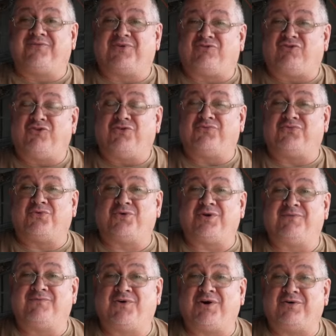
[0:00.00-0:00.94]
a
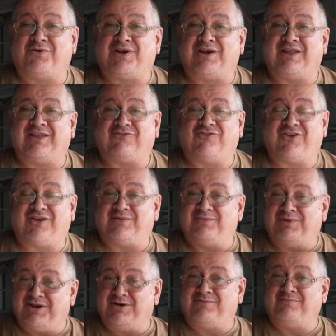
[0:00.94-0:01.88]
240 volt electric
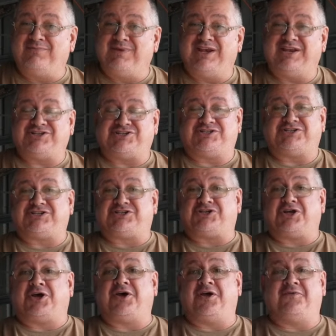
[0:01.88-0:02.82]
little miniature
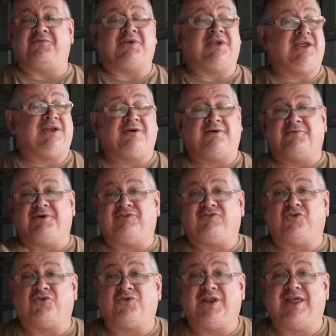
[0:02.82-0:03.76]
stove, and then I went
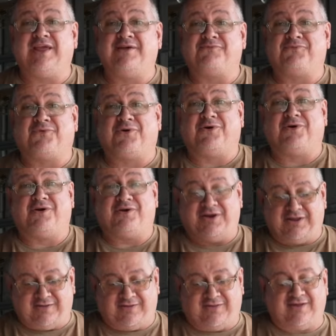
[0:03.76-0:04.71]
to an air fryer,
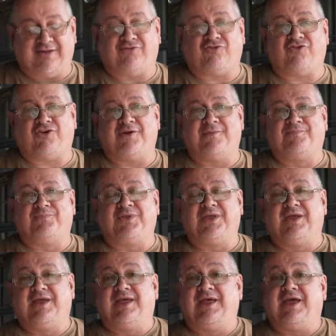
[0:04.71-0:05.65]
etc.
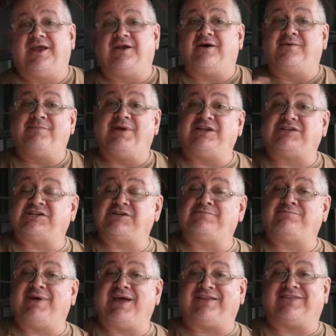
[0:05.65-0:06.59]
And I
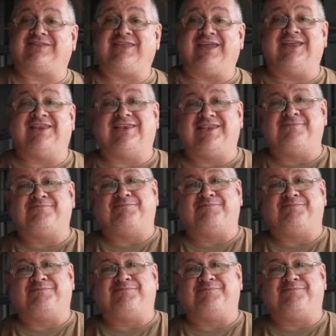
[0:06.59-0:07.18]
mentioned back then the